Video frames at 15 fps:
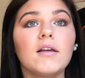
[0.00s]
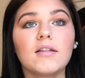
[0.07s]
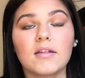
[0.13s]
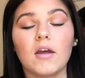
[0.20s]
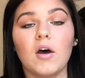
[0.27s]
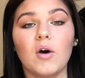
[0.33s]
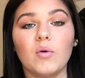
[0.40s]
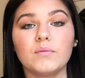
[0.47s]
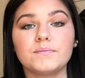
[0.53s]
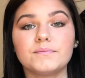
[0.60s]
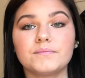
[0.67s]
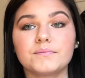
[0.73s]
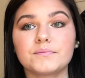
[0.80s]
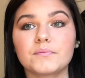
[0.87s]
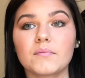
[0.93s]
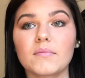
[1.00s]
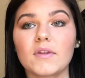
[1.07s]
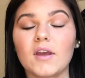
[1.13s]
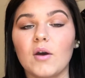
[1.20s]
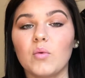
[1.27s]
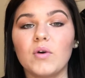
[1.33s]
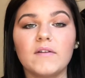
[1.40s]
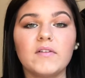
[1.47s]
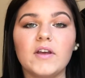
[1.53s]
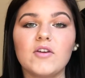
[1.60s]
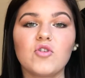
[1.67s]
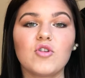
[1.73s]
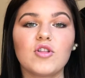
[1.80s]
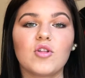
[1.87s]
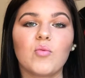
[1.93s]
So,
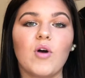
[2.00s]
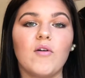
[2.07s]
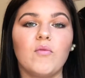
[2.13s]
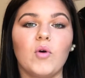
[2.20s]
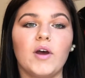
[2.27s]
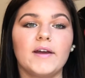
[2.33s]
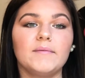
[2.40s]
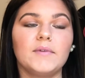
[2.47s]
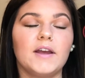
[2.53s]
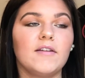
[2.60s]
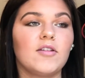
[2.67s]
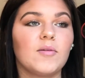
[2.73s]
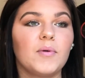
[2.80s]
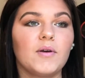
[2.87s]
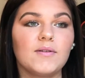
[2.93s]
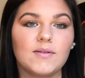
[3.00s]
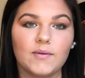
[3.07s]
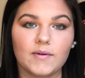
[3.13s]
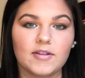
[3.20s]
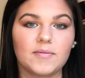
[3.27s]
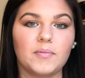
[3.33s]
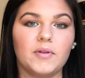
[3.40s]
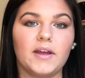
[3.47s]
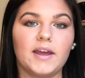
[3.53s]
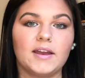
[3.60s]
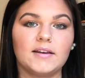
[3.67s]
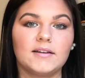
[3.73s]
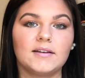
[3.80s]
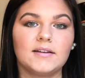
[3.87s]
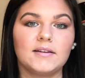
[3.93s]
Revelations 12:1 is supposed to explain
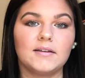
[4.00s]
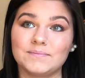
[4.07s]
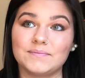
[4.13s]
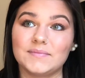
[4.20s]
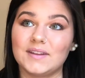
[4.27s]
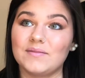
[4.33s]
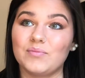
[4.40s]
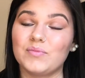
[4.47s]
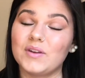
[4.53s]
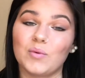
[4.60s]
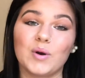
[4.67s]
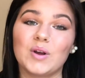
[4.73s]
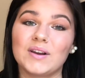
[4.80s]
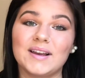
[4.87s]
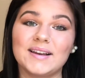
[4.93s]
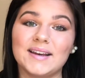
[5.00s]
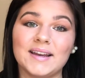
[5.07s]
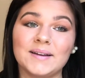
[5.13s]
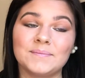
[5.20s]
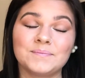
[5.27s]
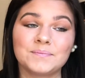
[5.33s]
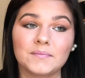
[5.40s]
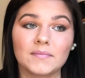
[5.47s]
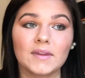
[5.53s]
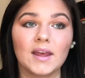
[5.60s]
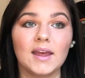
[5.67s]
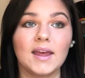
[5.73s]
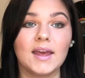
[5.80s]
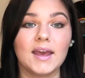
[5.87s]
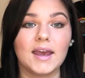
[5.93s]
the world ending.
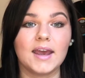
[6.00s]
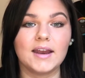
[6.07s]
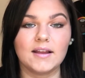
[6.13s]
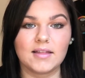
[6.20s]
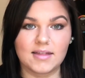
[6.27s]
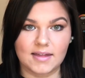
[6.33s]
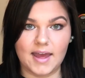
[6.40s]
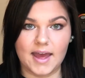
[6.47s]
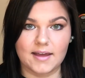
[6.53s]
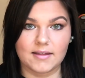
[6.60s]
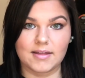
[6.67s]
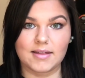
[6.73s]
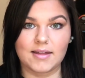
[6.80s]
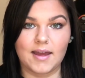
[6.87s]
And it says,